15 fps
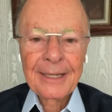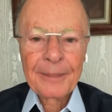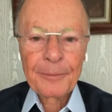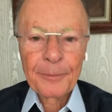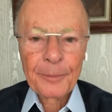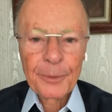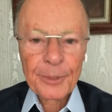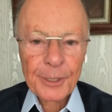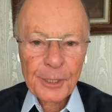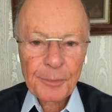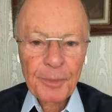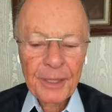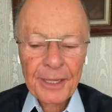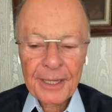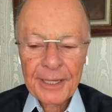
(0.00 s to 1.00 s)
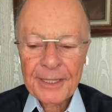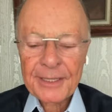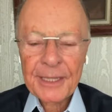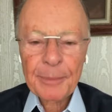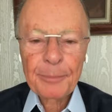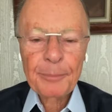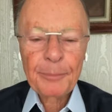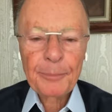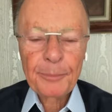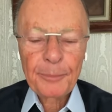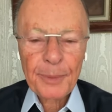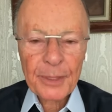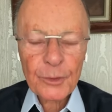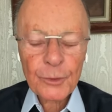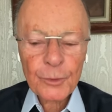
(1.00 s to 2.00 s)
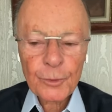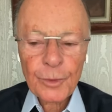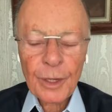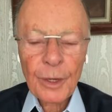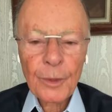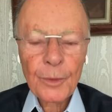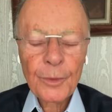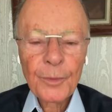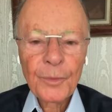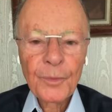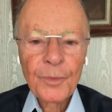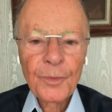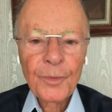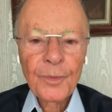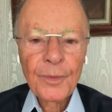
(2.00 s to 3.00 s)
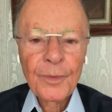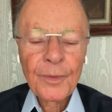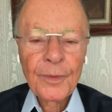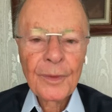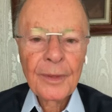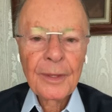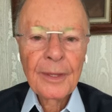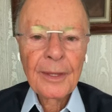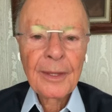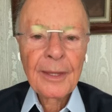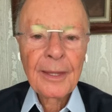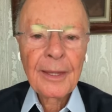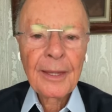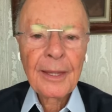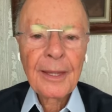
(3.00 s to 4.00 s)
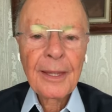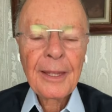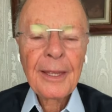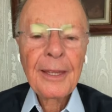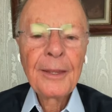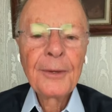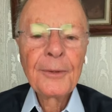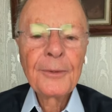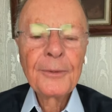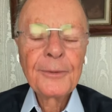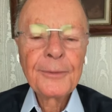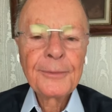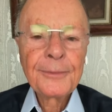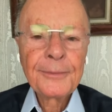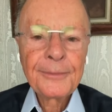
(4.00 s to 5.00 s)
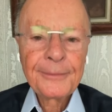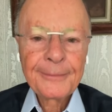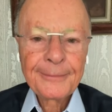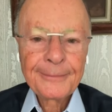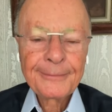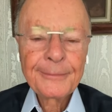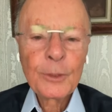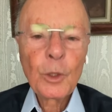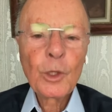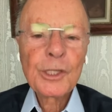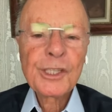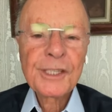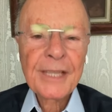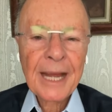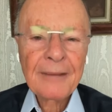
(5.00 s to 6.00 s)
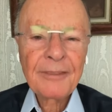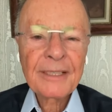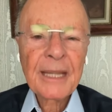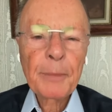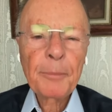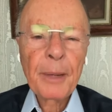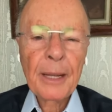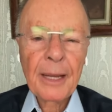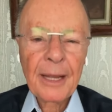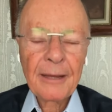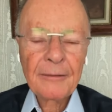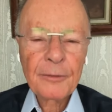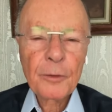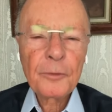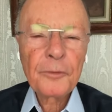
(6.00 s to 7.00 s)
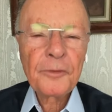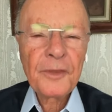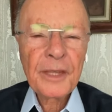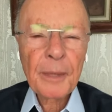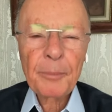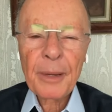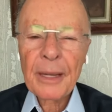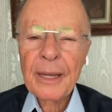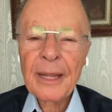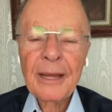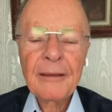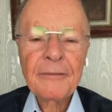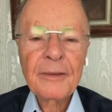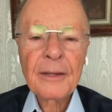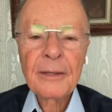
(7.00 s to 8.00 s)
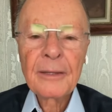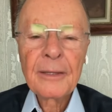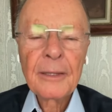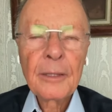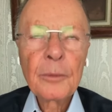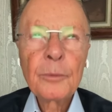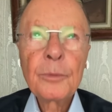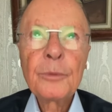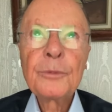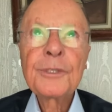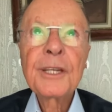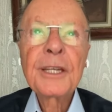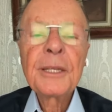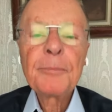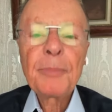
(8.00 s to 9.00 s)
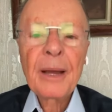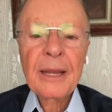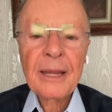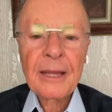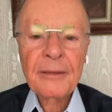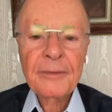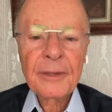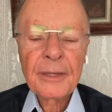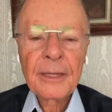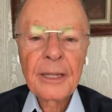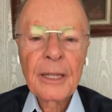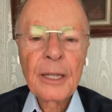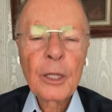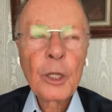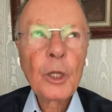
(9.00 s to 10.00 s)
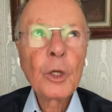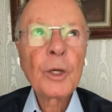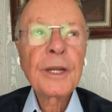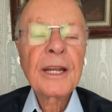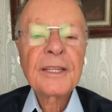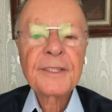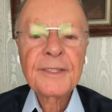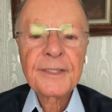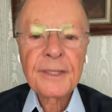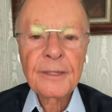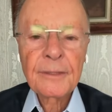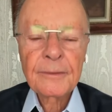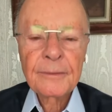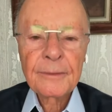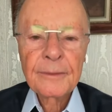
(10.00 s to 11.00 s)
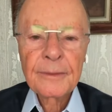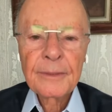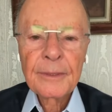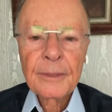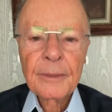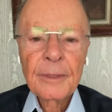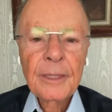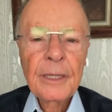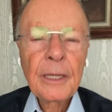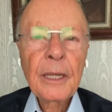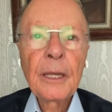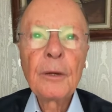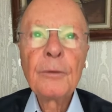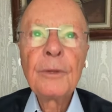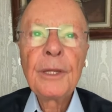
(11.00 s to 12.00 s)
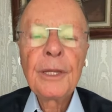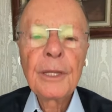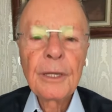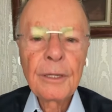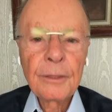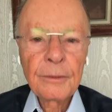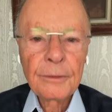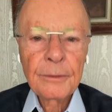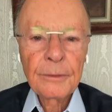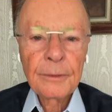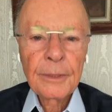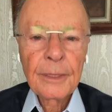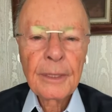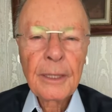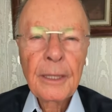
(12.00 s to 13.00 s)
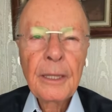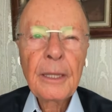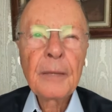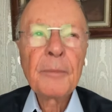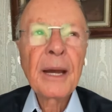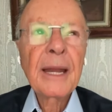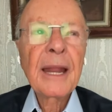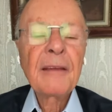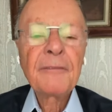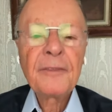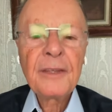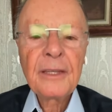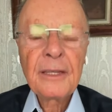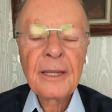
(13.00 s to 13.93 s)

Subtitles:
by my personal experience, I liked the word. I heard the word and I was like, wow, what a word, what a prayer, what a service, how wonderful.